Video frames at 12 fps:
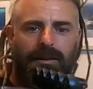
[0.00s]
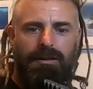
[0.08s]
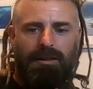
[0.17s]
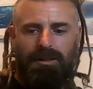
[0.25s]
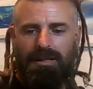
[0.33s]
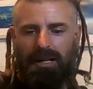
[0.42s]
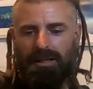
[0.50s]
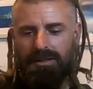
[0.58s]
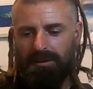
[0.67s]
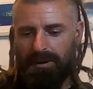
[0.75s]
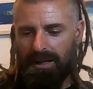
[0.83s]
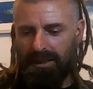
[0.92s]
to take
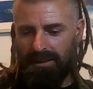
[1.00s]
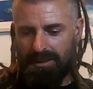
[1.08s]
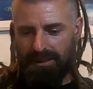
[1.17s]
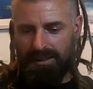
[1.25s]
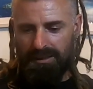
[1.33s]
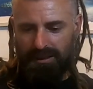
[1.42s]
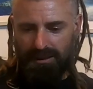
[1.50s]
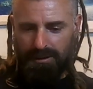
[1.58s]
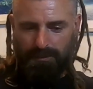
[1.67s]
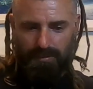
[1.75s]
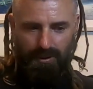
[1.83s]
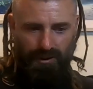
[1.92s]
some LEDs,
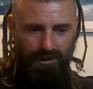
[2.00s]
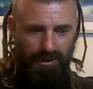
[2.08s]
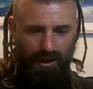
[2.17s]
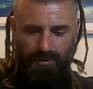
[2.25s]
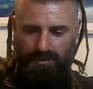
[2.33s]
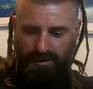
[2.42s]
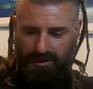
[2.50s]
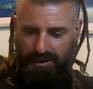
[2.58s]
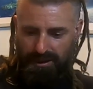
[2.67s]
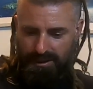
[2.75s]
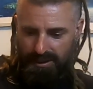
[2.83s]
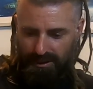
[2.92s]
but I know that
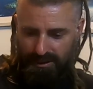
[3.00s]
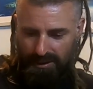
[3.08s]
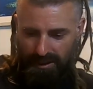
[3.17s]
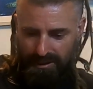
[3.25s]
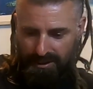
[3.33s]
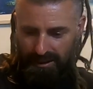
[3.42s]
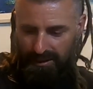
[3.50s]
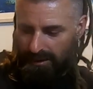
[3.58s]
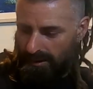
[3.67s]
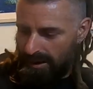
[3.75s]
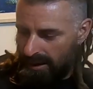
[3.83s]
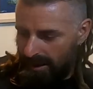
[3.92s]
this doesn't actually
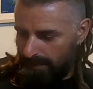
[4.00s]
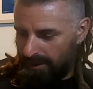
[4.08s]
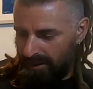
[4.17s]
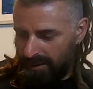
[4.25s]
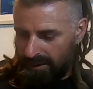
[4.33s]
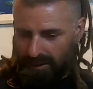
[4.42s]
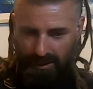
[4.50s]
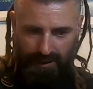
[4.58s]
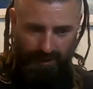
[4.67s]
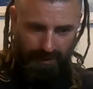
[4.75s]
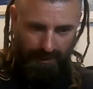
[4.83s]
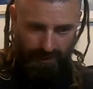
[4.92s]
light up.
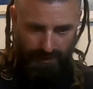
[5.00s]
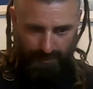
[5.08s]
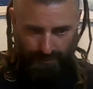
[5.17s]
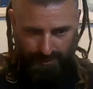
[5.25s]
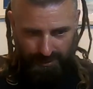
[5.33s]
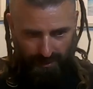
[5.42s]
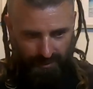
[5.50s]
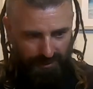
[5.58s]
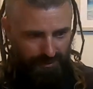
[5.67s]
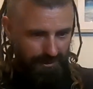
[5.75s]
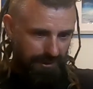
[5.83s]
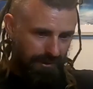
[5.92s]
Also I
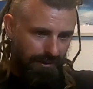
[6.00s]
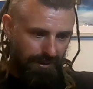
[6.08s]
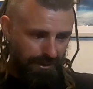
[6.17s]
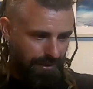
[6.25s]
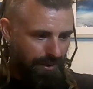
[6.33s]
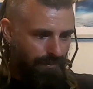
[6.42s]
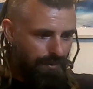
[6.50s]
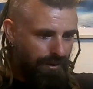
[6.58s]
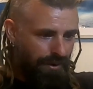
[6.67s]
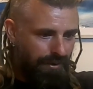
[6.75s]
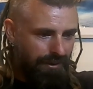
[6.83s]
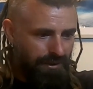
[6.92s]
can see that there's no
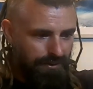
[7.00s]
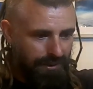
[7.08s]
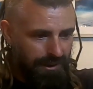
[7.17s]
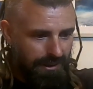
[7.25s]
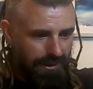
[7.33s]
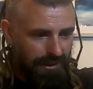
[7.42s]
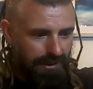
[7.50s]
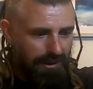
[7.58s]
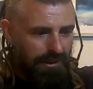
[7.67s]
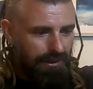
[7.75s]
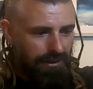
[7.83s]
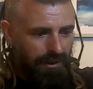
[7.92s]
wiring to it either.
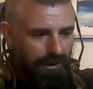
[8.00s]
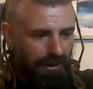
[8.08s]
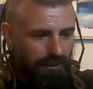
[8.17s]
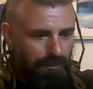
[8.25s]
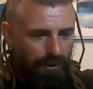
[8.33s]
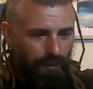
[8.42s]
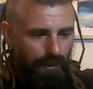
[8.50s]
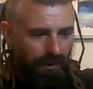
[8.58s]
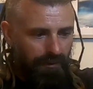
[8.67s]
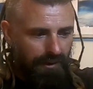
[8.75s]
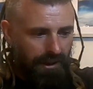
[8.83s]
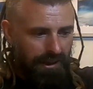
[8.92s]
But
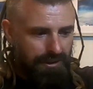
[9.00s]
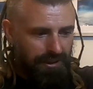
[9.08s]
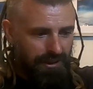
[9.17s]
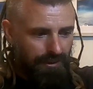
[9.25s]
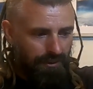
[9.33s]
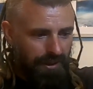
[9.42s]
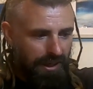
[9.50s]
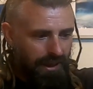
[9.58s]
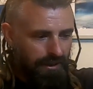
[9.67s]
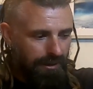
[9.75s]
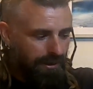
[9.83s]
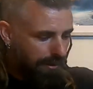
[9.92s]
whether there's a little
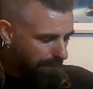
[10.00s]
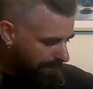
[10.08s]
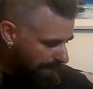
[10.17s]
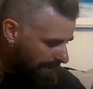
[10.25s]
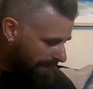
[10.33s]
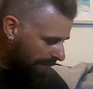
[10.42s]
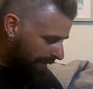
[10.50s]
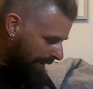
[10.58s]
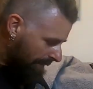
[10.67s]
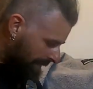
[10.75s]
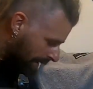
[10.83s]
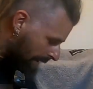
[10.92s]
kit that you can buy, I don't